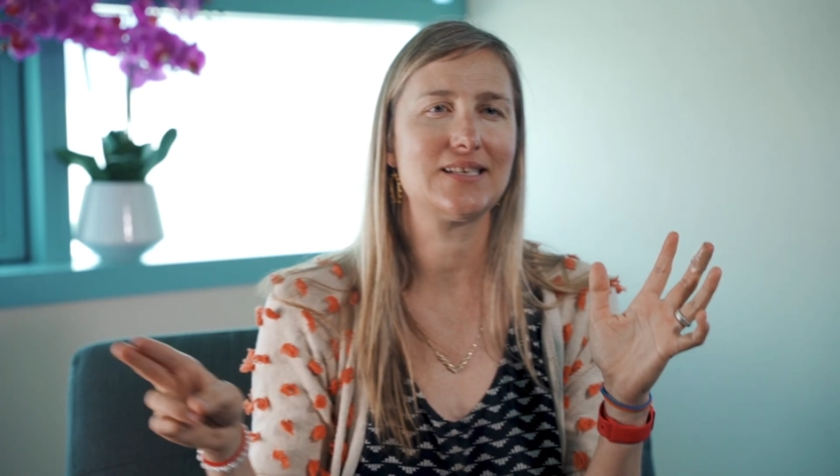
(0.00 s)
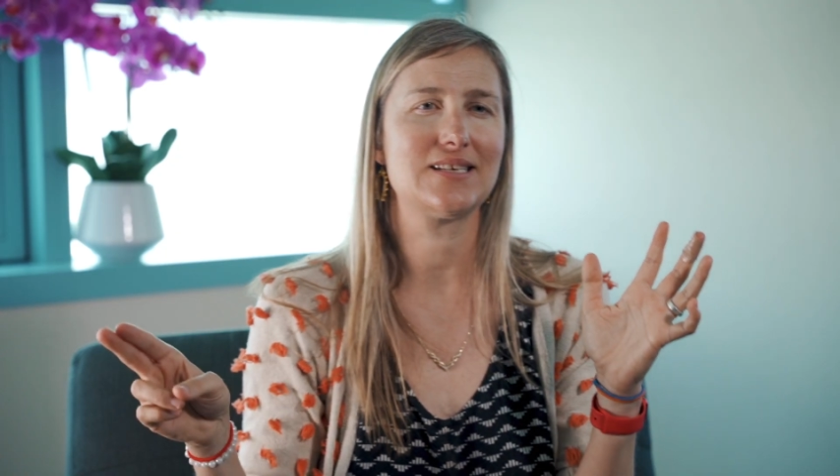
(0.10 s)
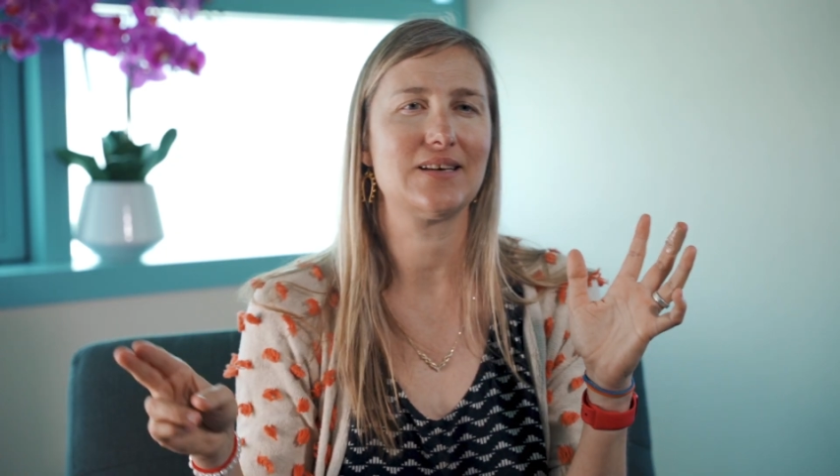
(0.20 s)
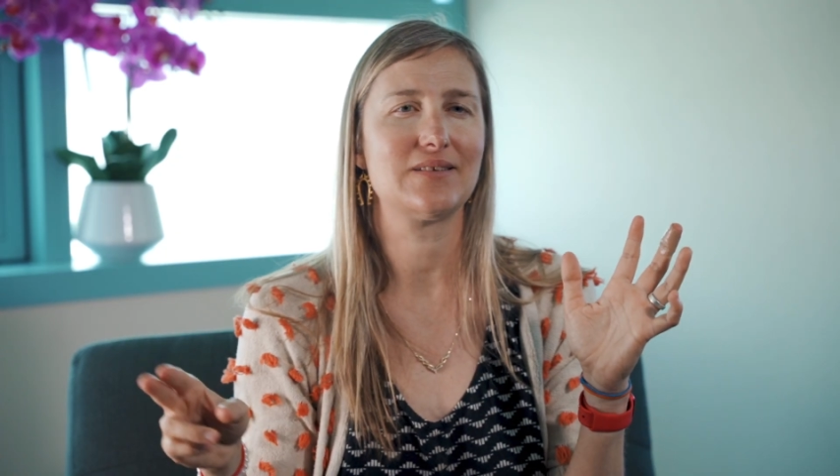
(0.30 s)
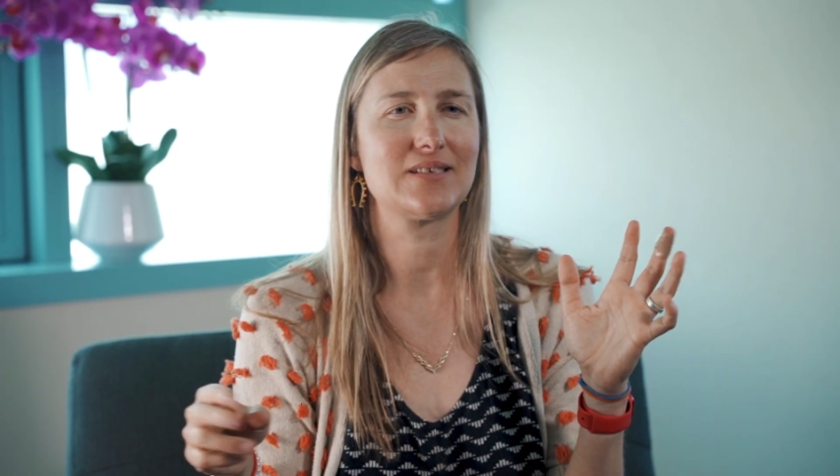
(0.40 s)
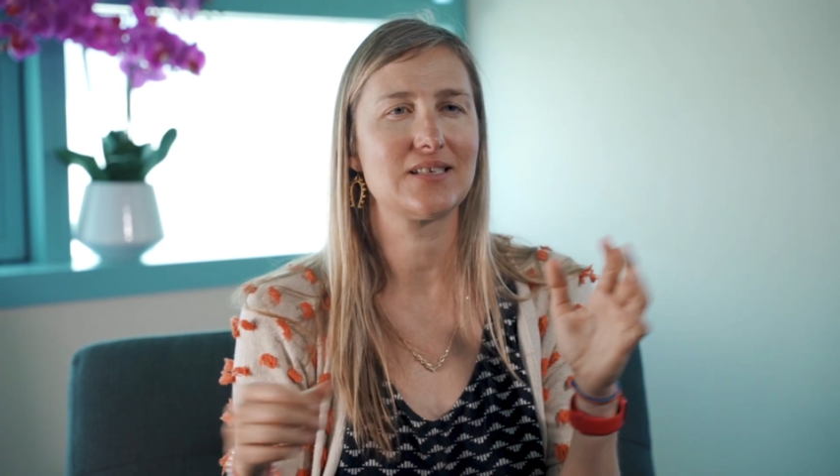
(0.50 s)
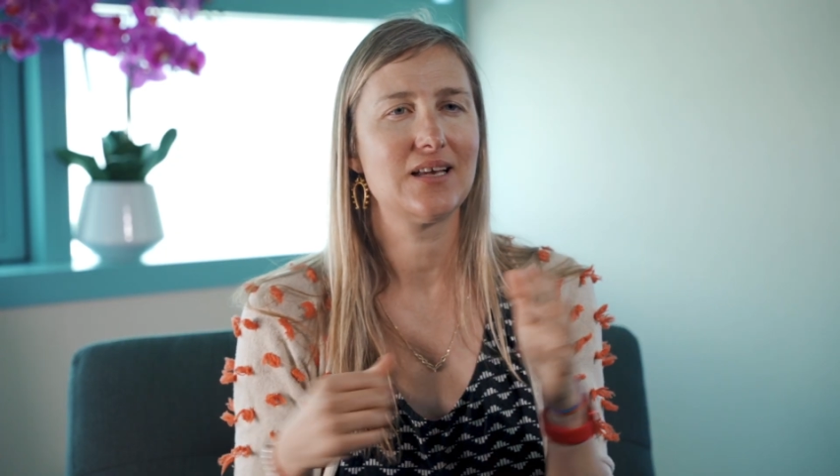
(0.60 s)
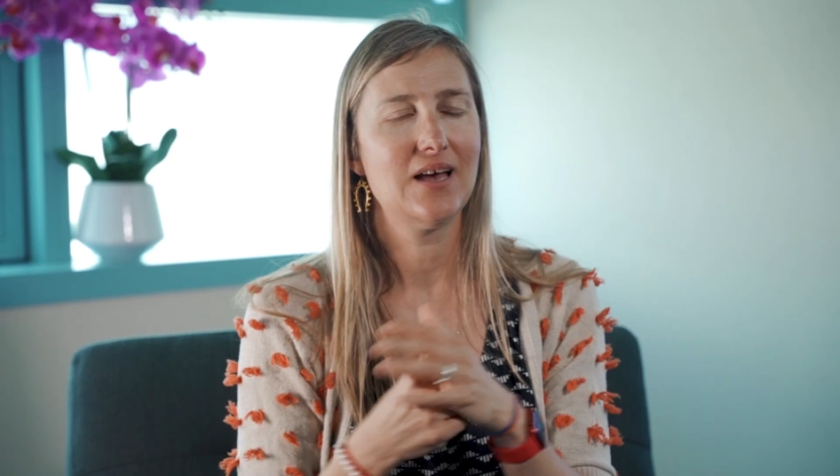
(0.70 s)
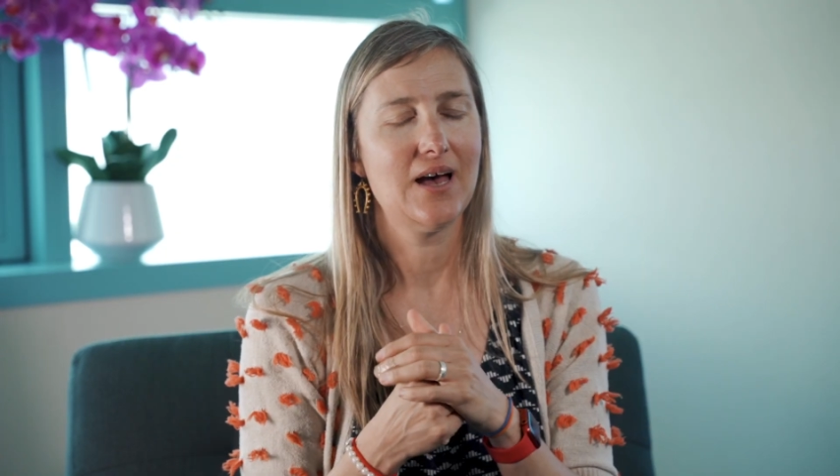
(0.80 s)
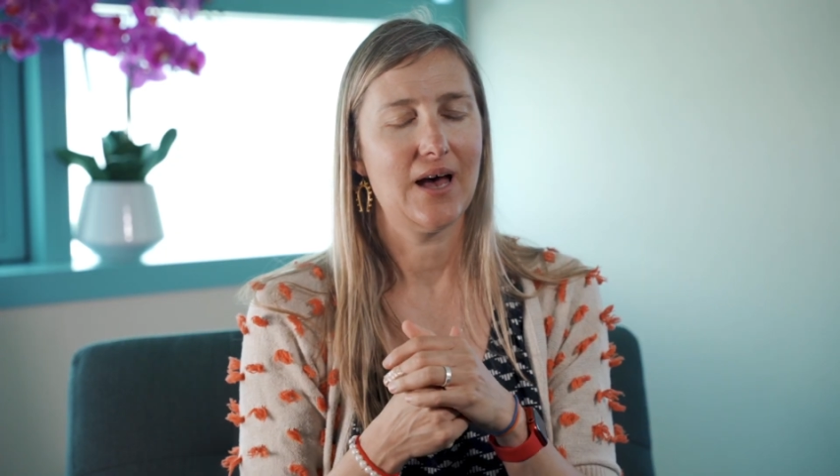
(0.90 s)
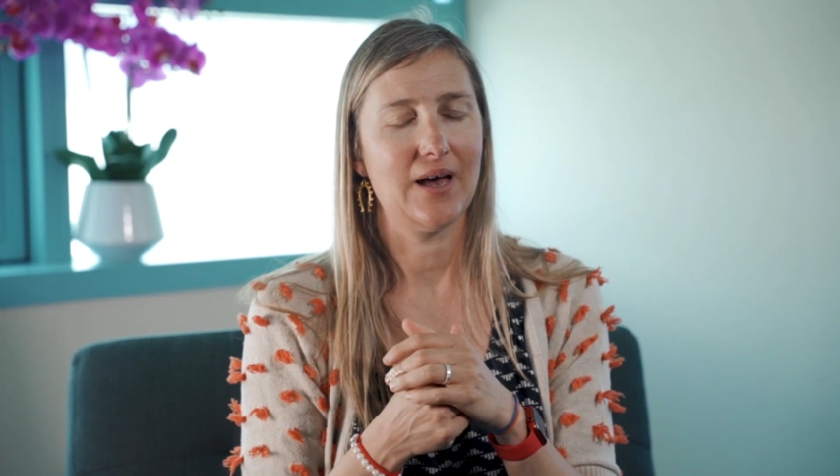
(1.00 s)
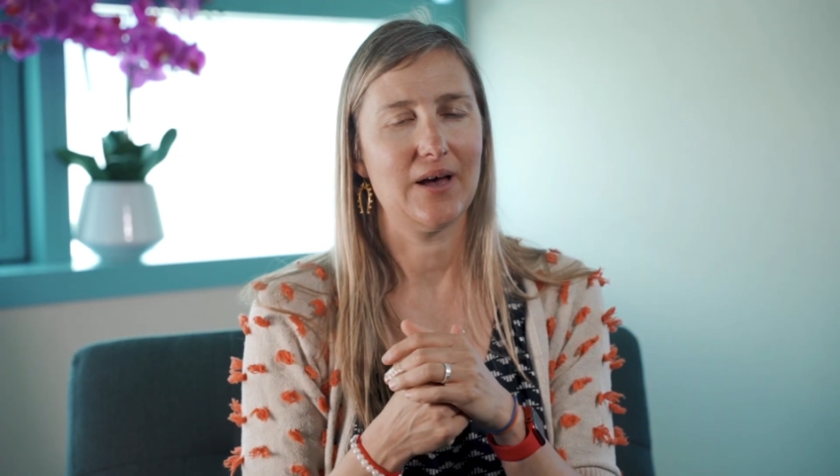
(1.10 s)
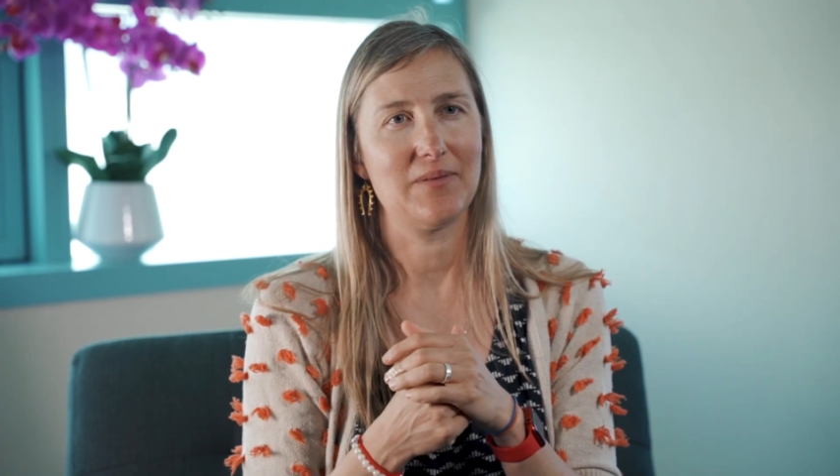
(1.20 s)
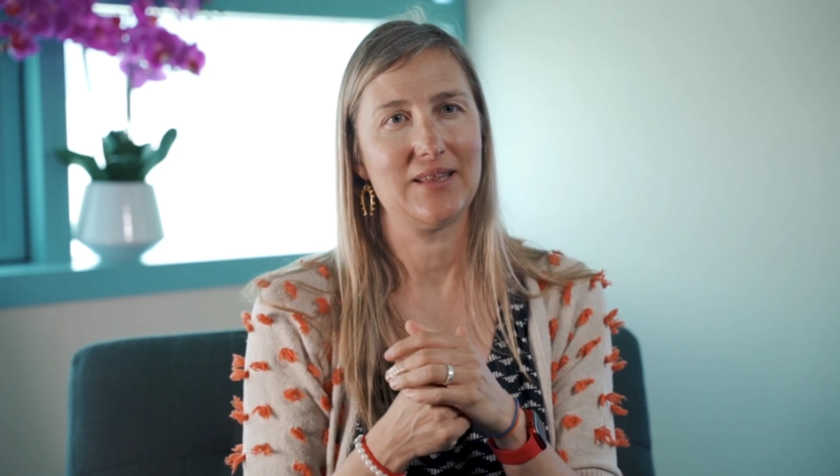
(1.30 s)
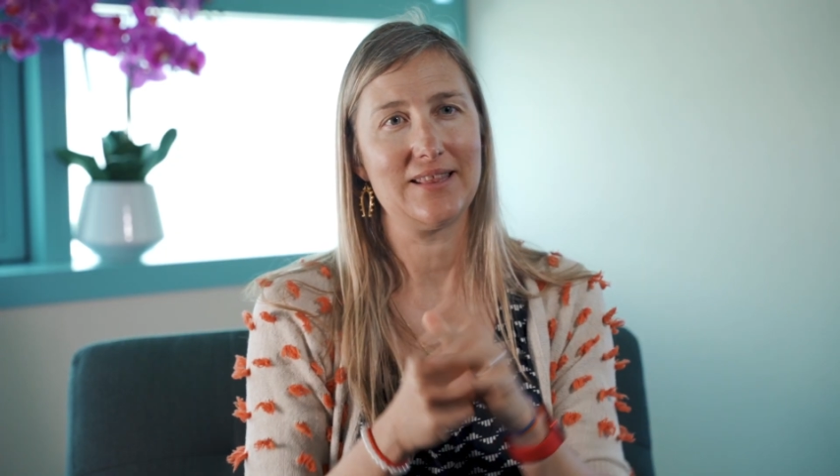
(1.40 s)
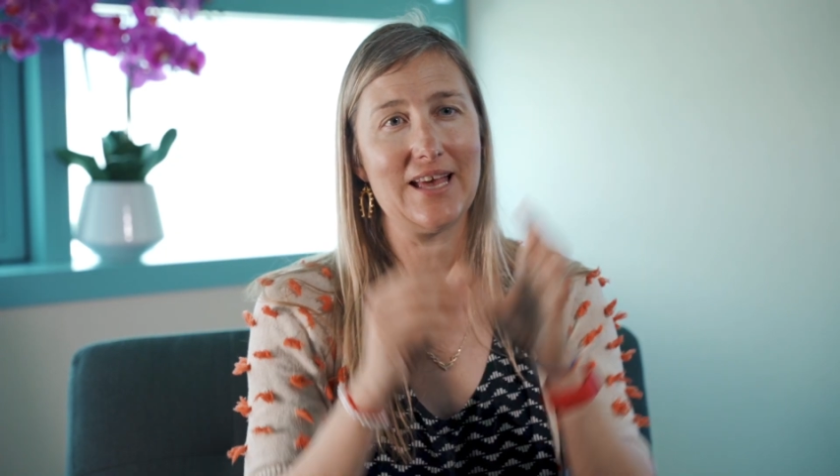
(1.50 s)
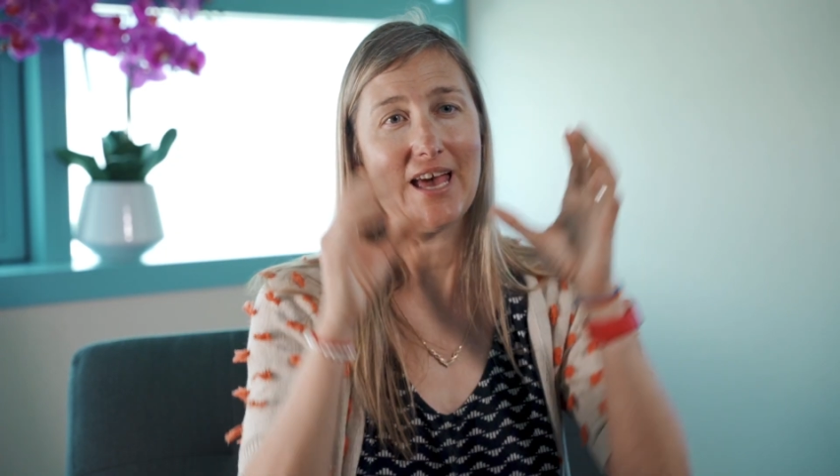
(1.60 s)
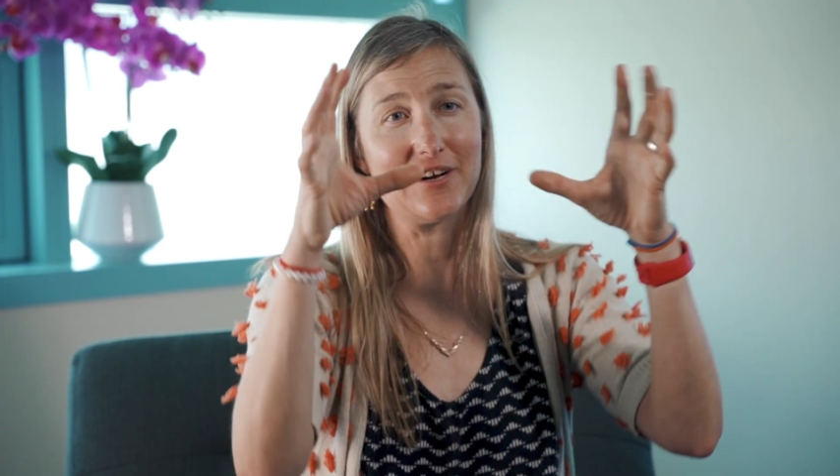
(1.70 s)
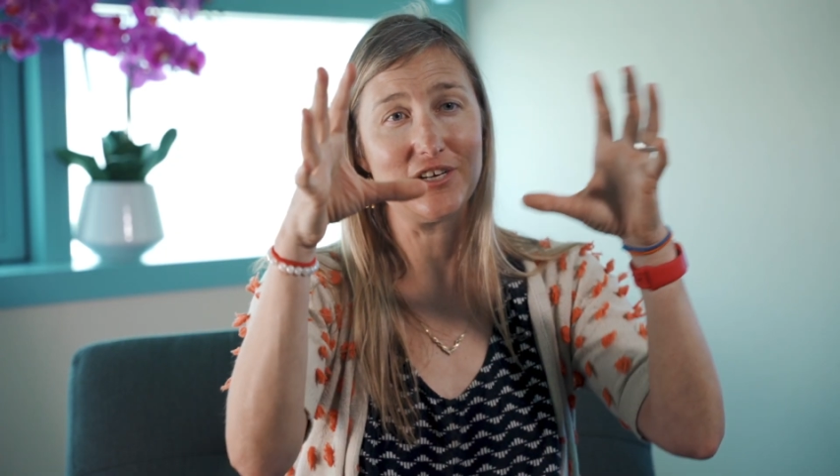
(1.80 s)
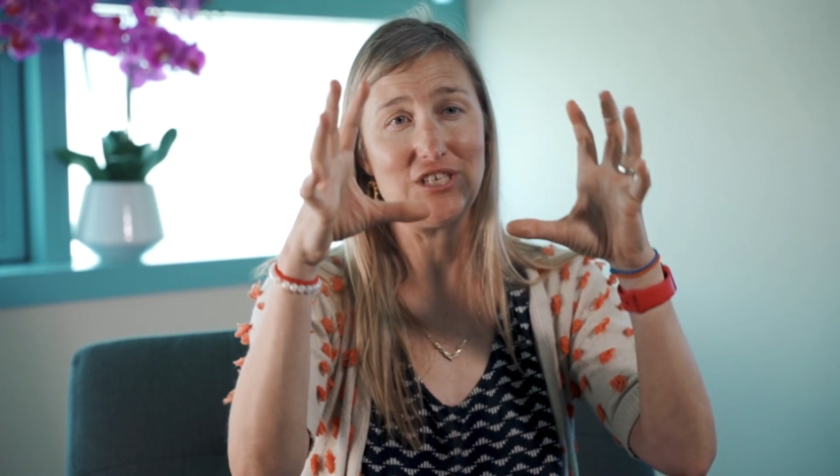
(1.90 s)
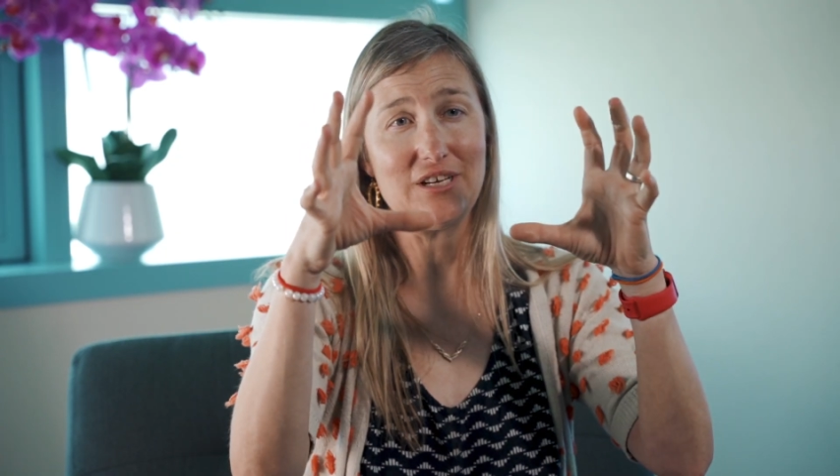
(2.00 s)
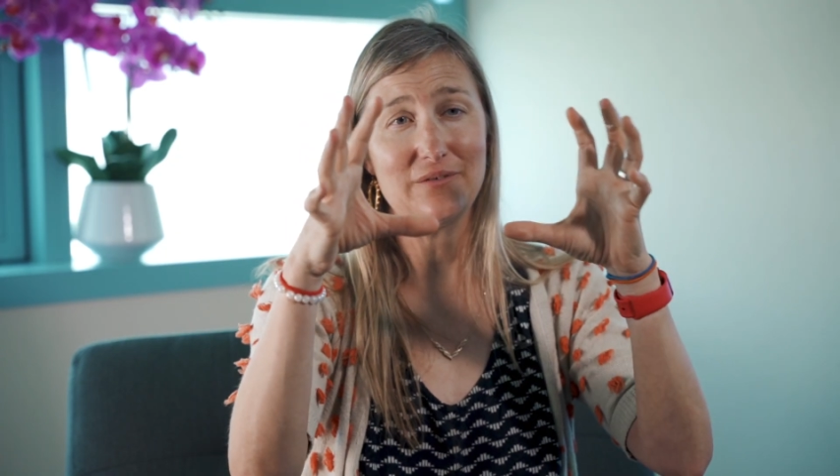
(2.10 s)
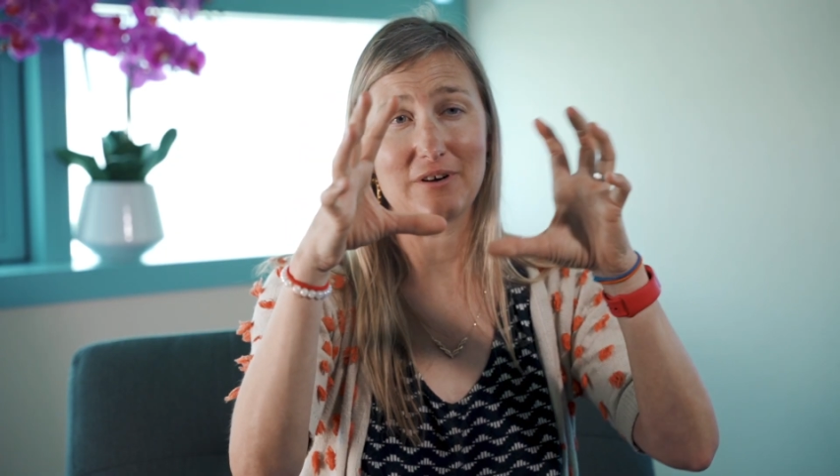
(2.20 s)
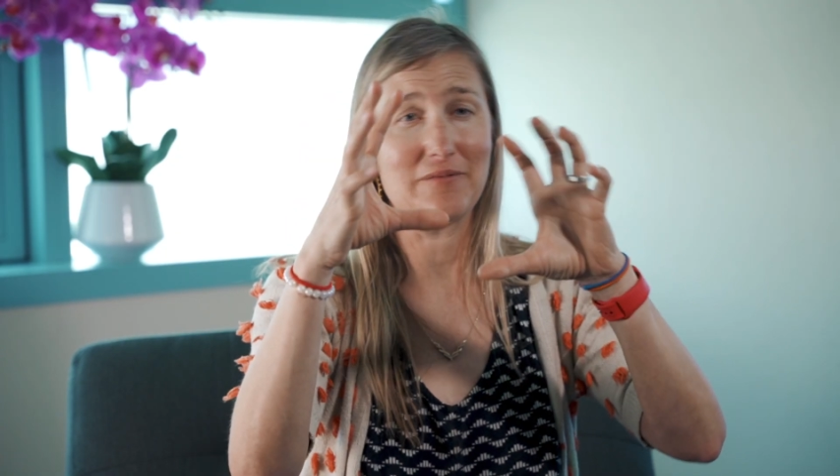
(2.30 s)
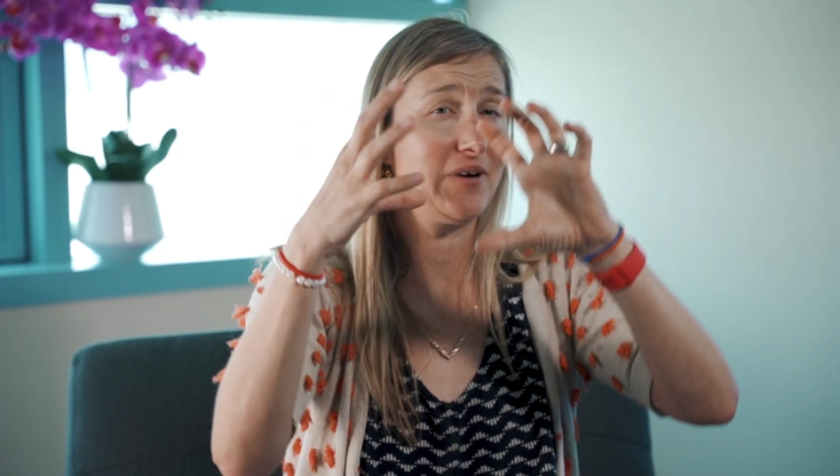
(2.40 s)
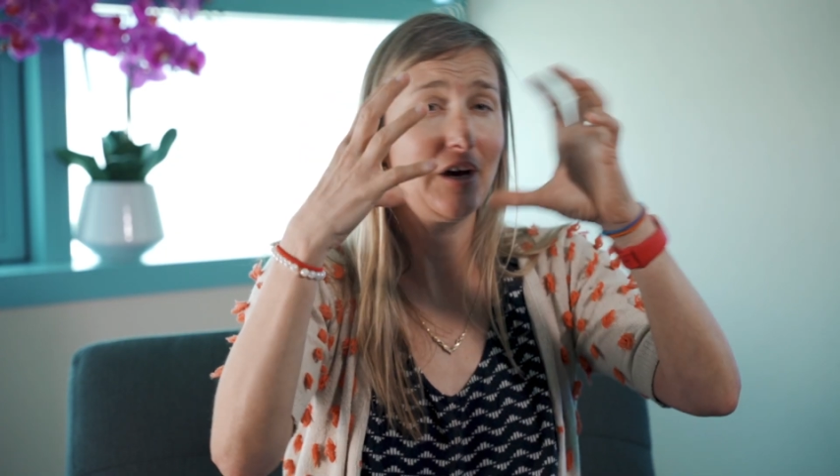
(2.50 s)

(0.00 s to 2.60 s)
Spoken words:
to those. And then the energy from